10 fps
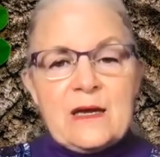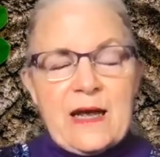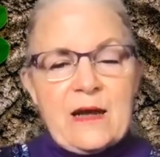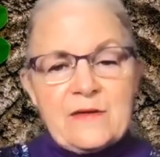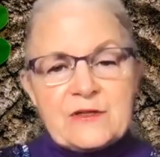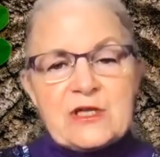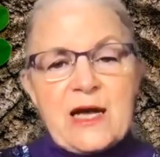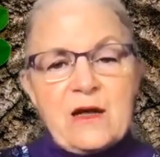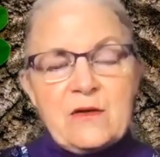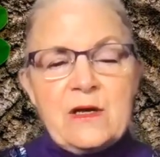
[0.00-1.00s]
Now, if a
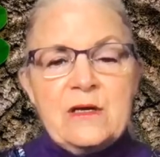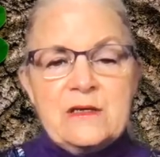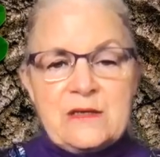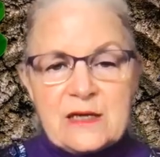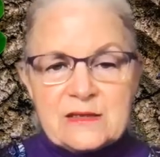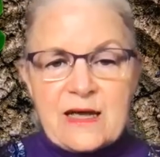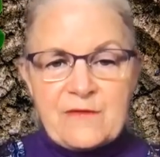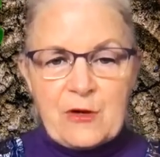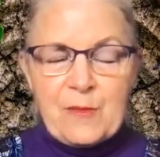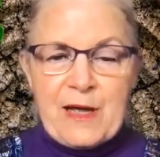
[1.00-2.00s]
child does have
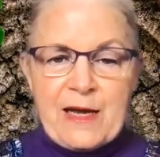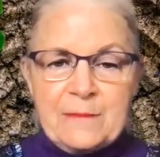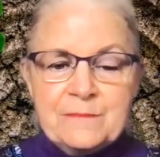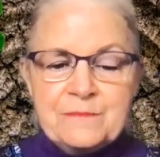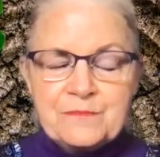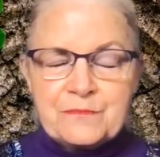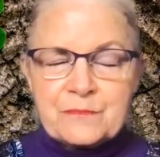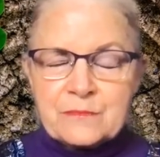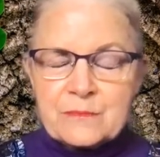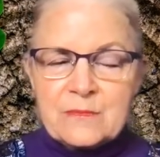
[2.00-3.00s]
ear pain,
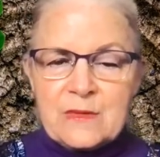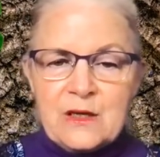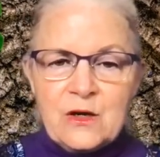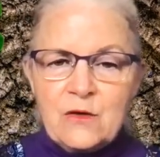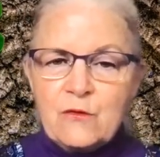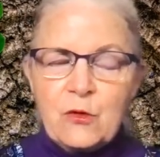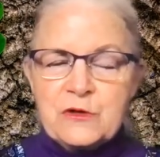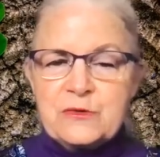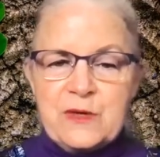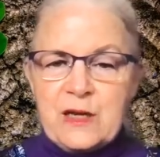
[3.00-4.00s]
you know, of
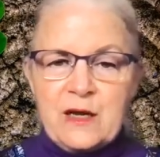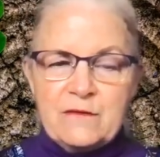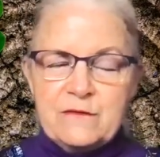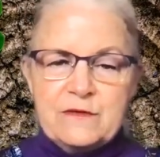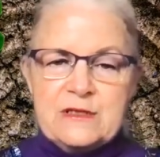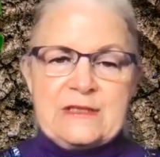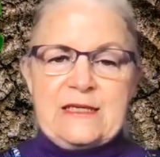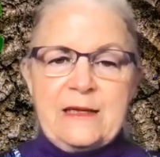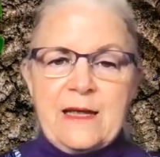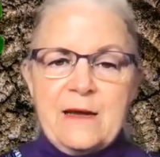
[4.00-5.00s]
course we love to
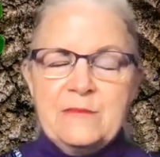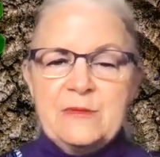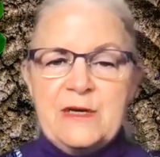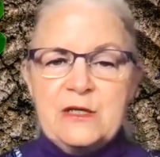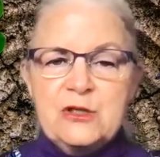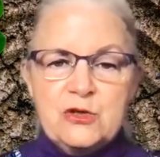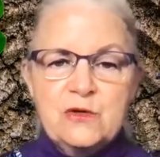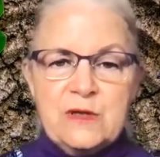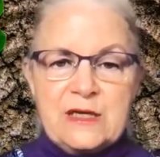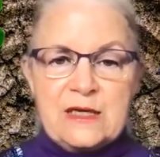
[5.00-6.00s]
see them to make
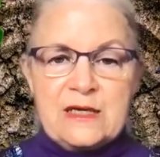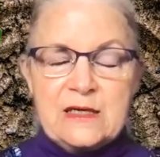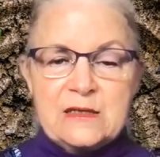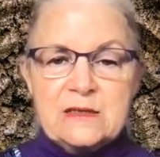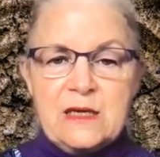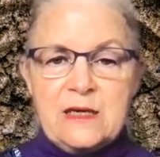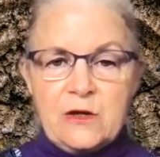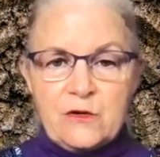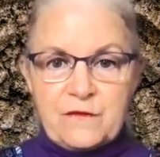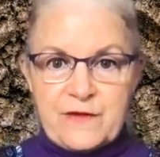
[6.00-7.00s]
sure that it is an
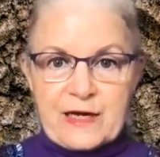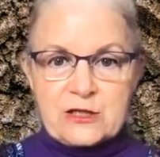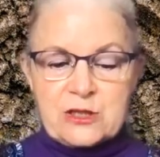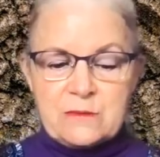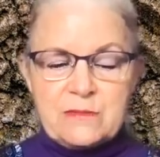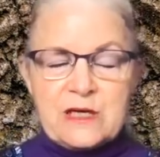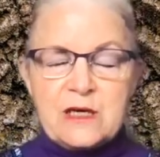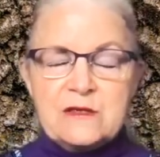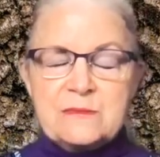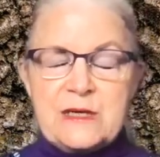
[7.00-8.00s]
ear infection,
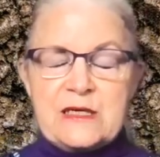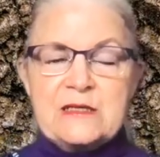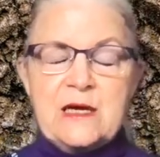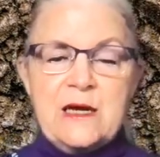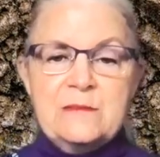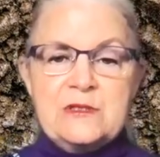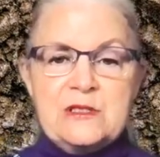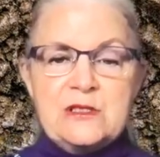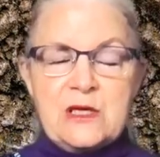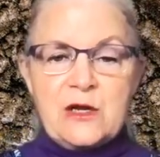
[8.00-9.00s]
because many times
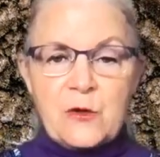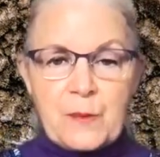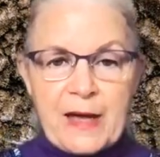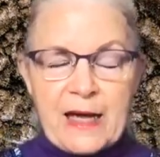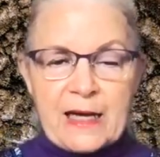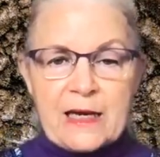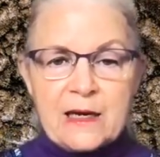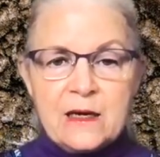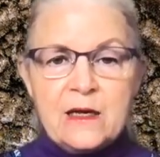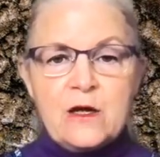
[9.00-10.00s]
it's ear
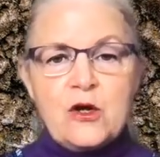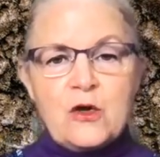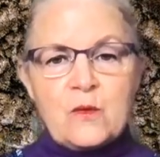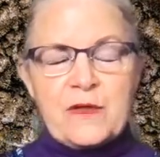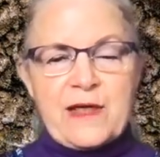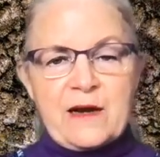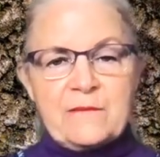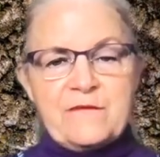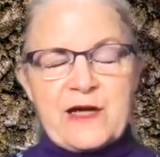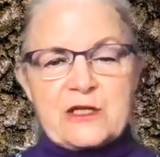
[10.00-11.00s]
pain without
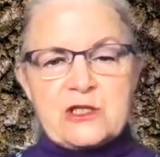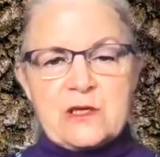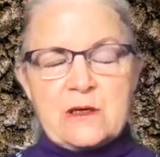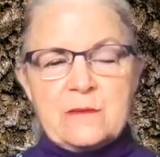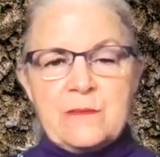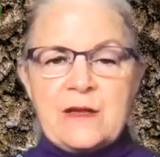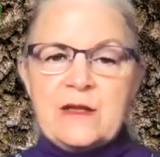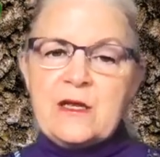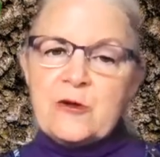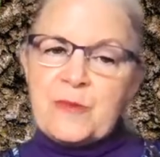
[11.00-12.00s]
infection. And
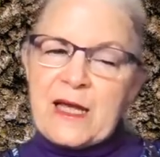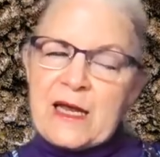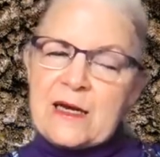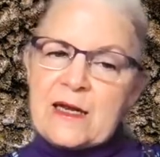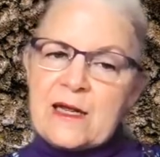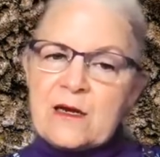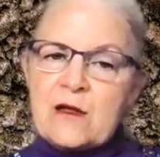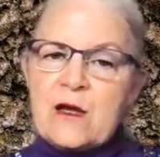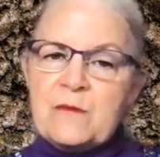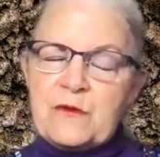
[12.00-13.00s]
the ear pain again
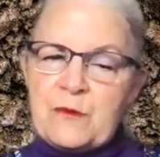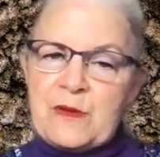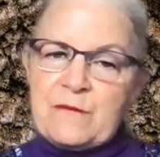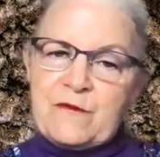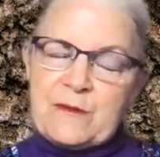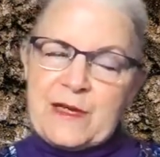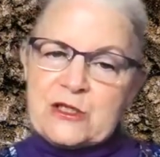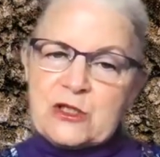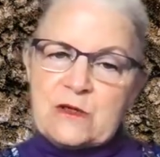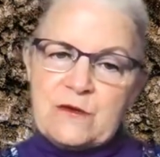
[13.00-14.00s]
comes from
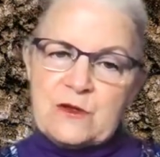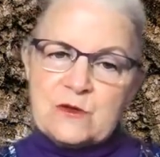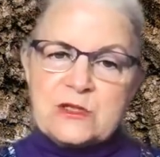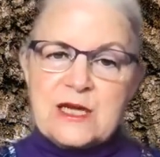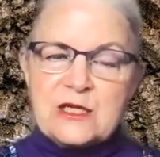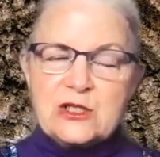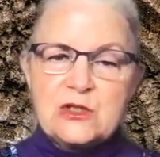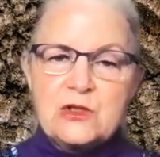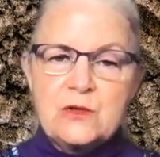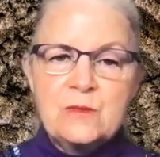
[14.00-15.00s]
inflammation of the
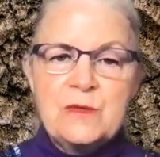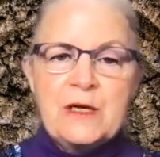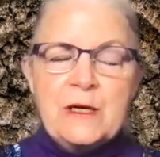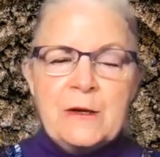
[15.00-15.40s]
eustachian tube